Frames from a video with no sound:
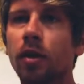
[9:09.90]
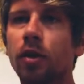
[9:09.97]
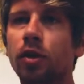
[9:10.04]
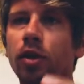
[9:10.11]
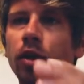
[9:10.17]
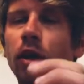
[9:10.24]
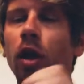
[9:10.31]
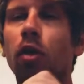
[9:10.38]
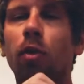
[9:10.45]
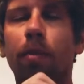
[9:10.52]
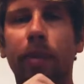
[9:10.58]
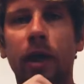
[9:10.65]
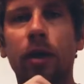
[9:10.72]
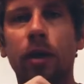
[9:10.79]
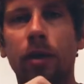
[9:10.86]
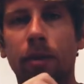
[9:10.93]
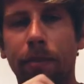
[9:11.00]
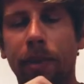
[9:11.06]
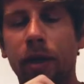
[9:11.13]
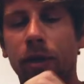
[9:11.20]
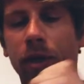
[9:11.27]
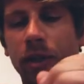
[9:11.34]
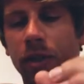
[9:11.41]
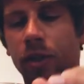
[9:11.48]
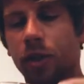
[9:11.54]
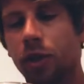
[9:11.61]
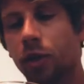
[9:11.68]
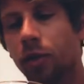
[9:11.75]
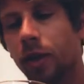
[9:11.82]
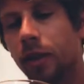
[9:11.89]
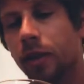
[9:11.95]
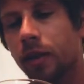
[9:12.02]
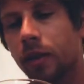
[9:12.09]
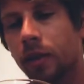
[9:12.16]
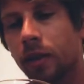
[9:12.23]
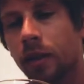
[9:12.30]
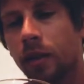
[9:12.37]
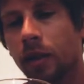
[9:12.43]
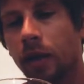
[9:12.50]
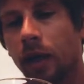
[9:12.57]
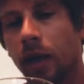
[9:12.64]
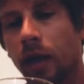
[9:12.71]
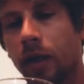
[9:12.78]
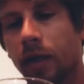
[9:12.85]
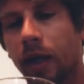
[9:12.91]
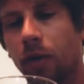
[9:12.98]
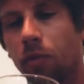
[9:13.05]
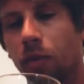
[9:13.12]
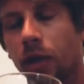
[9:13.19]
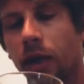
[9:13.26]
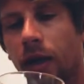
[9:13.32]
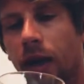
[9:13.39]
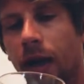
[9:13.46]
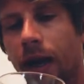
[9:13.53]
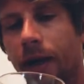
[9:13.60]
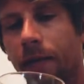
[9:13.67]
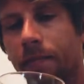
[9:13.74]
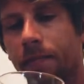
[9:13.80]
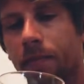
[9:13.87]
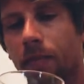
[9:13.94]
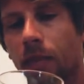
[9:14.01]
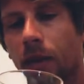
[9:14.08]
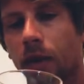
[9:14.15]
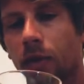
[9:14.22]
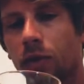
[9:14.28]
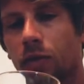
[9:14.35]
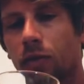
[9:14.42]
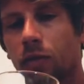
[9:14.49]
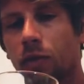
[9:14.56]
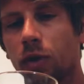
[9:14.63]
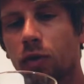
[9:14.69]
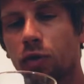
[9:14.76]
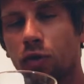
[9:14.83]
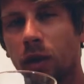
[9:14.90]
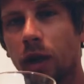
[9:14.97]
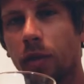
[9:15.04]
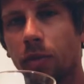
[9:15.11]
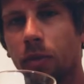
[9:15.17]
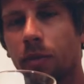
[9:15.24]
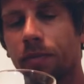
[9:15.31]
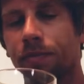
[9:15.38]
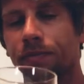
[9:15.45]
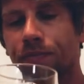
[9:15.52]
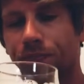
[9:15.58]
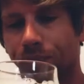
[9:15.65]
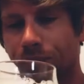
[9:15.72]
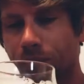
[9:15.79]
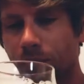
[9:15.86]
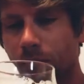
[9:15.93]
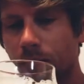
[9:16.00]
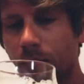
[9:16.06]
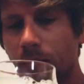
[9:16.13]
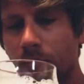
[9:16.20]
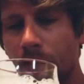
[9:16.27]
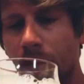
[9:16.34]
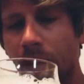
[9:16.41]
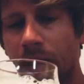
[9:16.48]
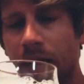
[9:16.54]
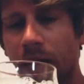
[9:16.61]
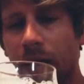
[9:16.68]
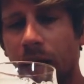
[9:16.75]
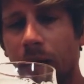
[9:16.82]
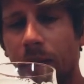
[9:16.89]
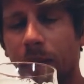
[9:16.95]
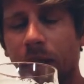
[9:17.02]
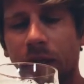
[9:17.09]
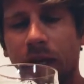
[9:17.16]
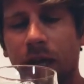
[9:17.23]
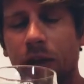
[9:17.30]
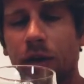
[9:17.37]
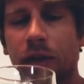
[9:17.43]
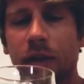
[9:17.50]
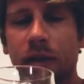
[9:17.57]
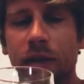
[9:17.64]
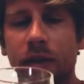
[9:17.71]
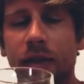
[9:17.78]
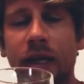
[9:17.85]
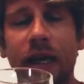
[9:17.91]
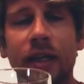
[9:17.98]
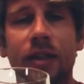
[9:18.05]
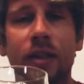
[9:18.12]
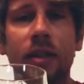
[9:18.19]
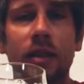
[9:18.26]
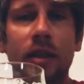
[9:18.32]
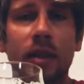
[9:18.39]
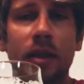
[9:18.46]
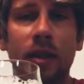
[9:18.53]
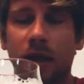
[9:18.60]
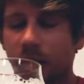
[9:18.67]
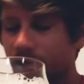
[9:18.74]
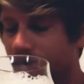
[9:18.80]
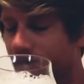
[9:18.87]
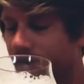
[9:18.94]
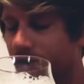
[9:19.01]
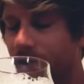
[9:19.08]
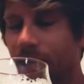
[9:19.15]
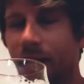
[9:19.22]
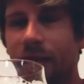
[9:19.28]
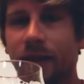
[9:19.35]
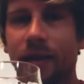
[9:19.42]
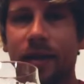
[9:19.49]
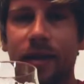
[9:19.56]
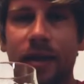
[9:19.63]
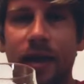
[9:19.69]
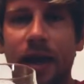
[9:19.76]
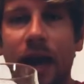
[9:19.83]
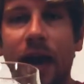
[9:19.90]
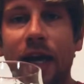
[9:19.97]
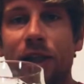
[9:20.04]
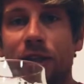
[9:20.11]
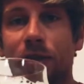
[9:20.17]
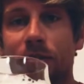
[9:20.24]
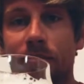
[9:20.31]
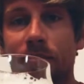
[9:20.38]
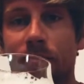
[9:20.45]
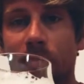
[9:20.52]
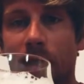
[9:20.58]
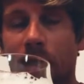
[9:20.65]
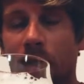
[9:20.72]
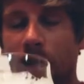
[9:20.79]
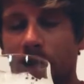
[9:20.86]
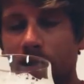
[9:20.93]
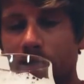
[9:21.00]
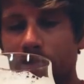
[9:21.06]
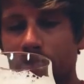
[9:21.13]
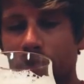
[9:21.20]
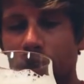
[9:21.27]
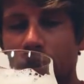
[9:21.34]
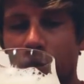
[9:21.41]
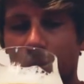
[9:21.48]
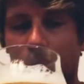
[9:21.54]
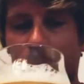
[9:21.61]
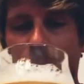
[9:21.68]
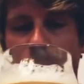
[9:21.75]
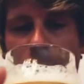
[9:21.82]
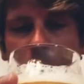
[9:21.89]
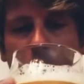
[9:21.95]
subtle bitterness to it that I really like. It's real drinkable. And but yeah, you can taste the hatch chili peppers in